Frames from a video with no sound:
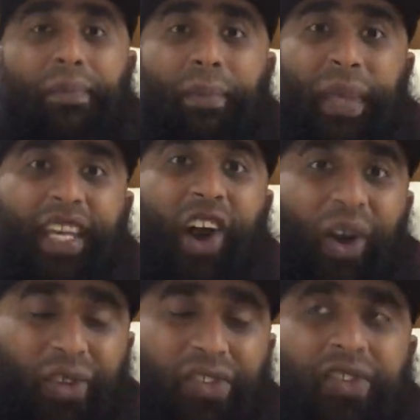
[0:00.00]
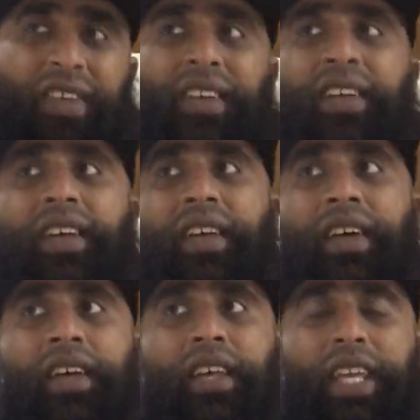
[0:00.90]
because
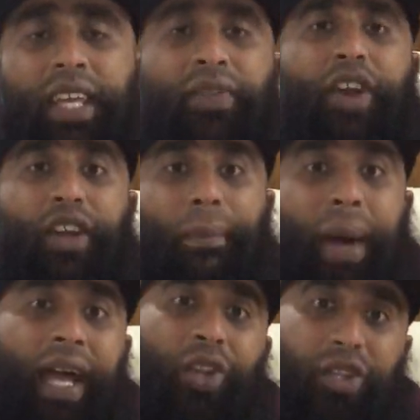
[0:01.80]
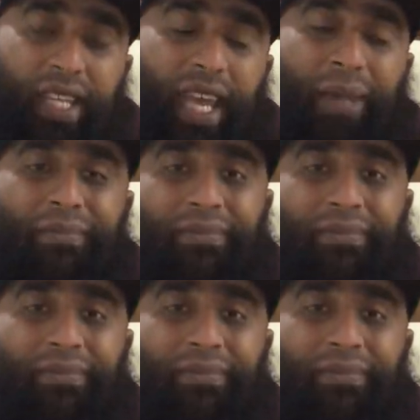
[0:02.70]
even on a mild day,